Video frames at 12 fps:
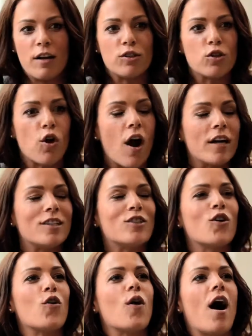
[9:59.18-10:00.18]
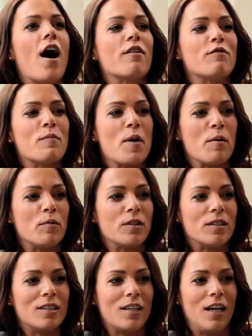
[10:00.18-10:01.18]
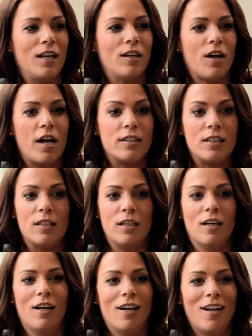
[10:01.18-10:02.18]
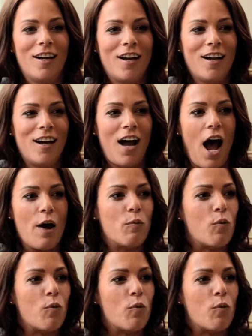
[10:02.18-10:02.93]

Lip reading: I tried so hard for people to see that I did. I